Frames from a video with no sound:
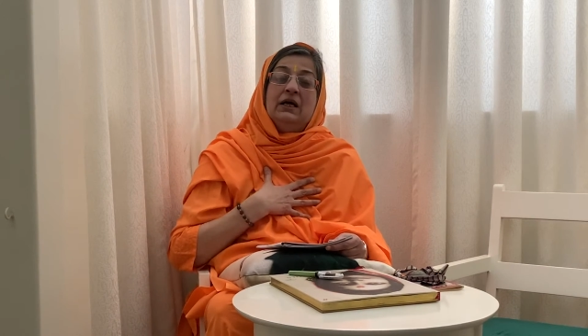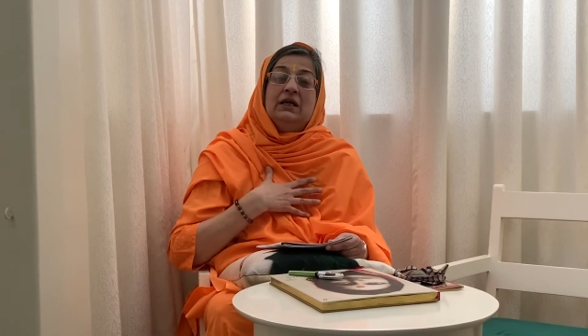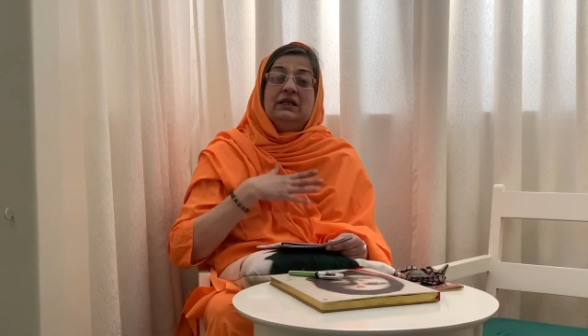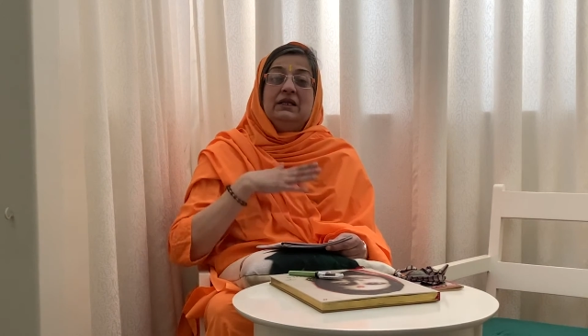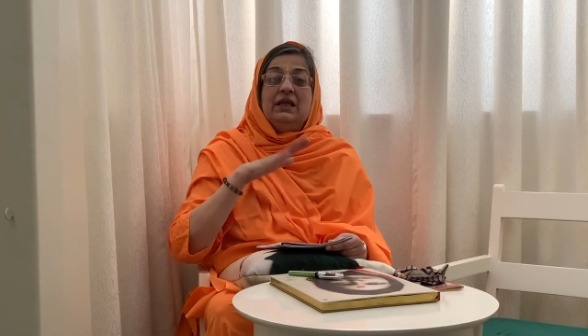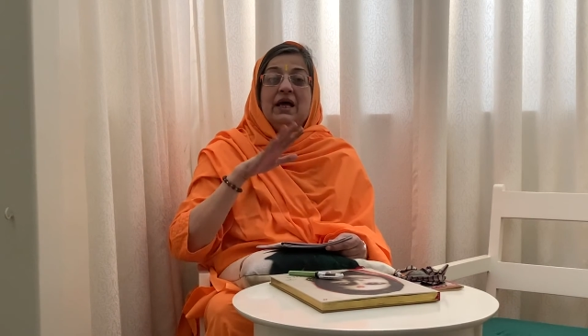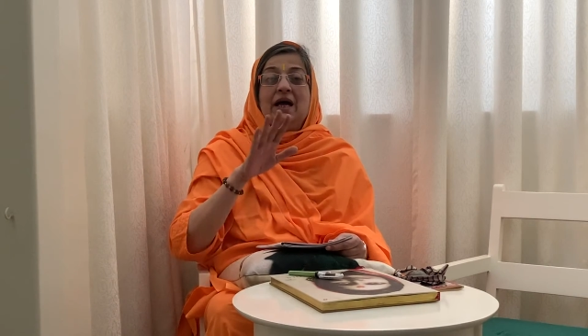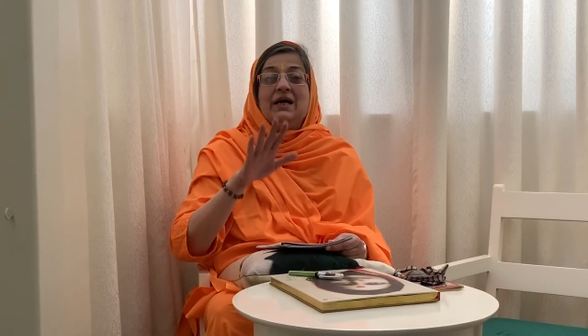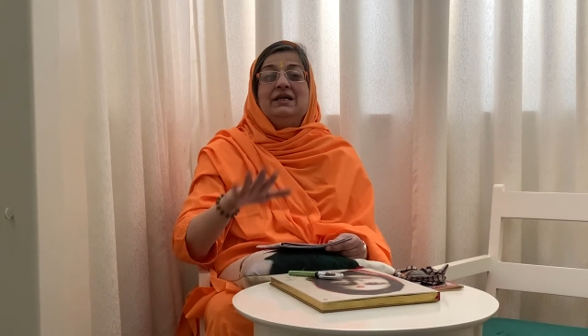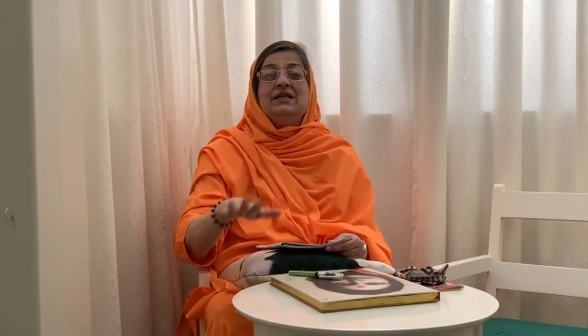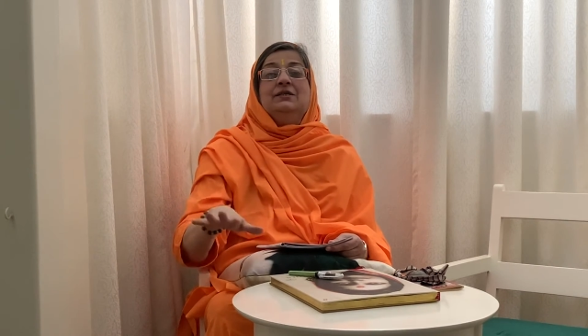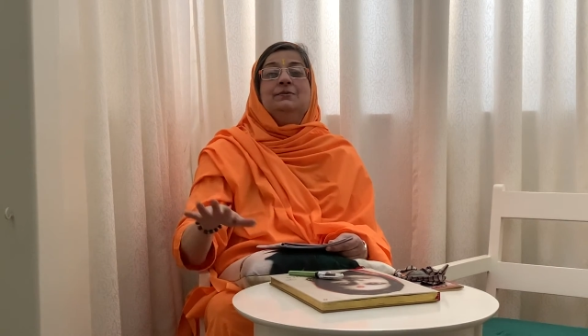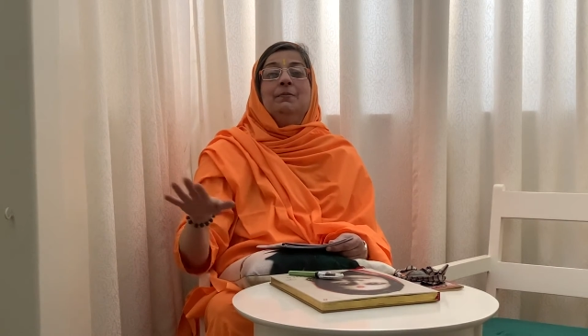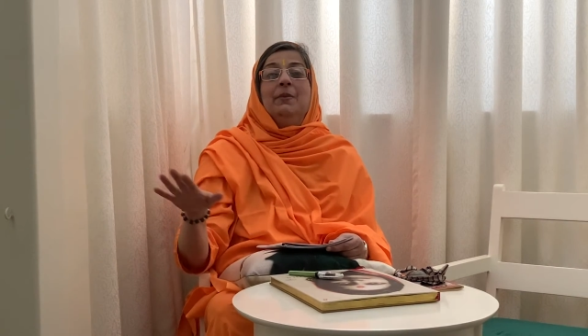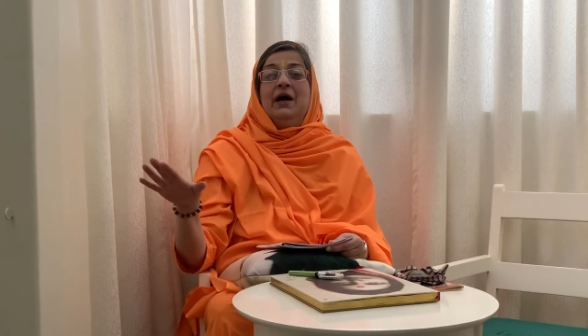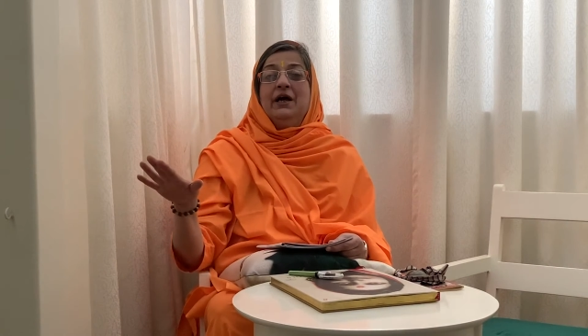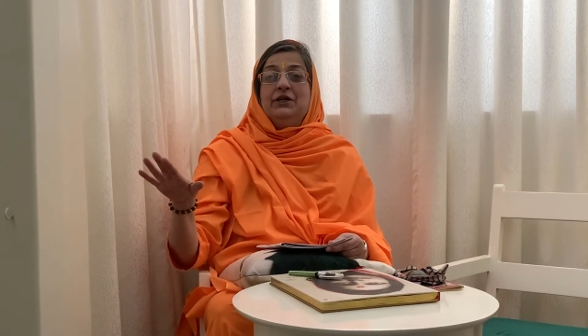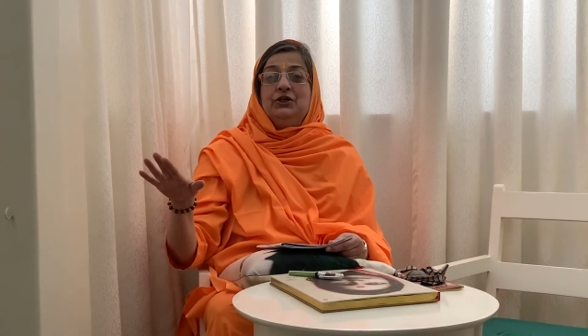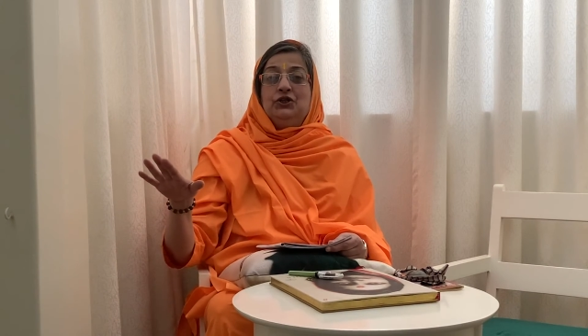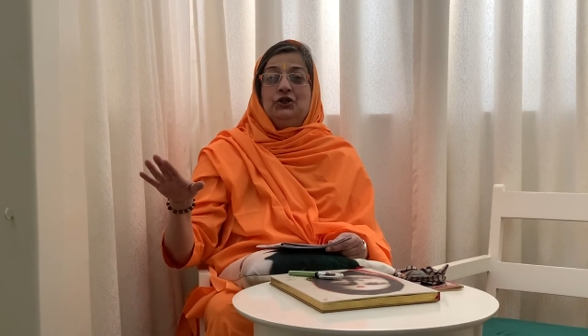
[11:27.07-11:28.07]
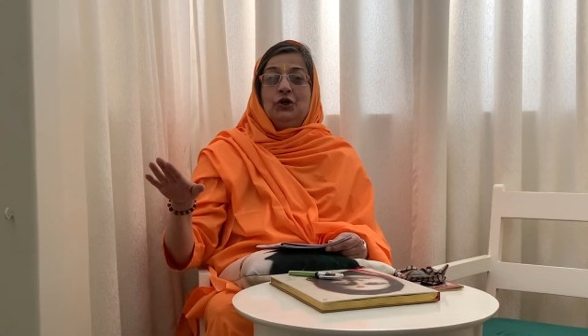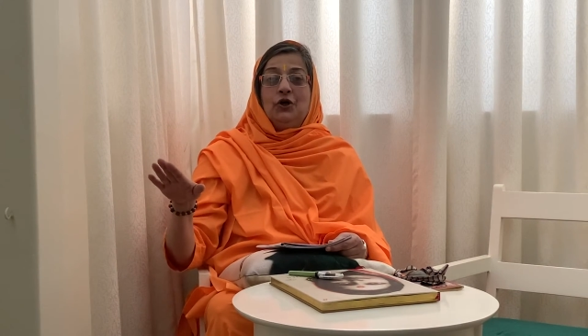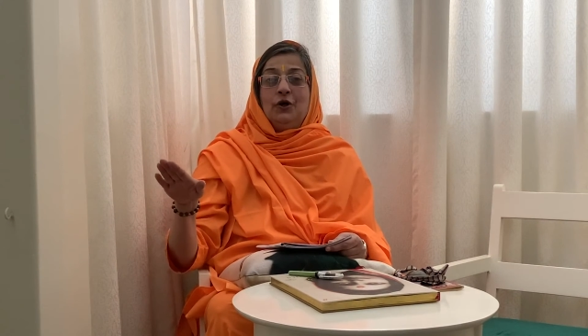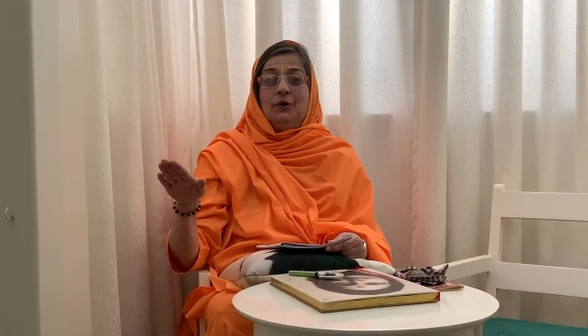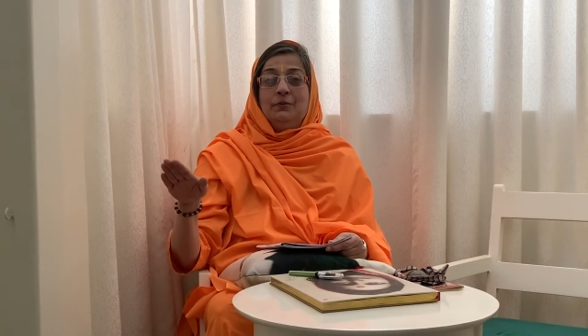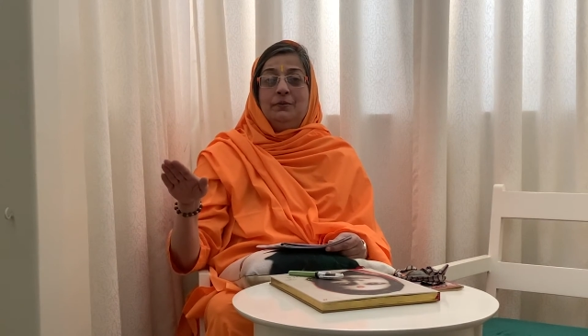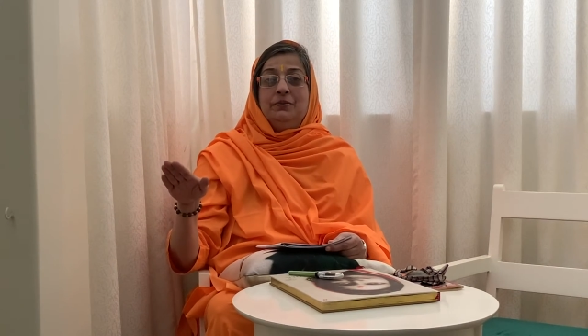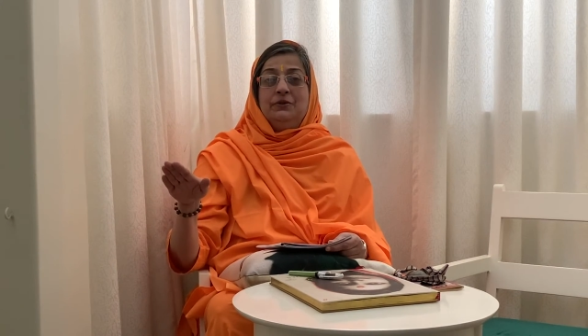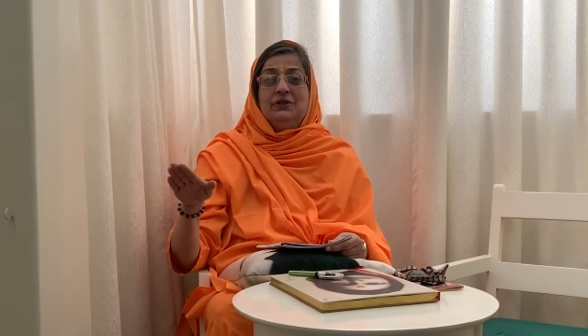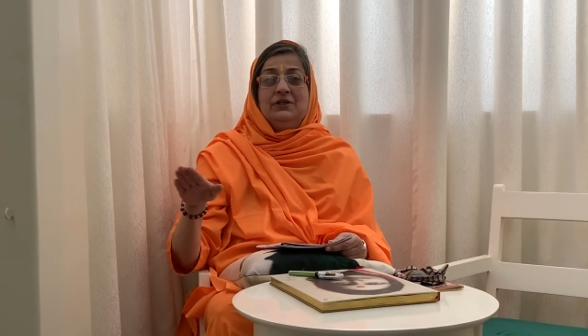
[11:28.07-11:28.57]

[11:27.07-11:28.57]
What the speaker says: That is my job.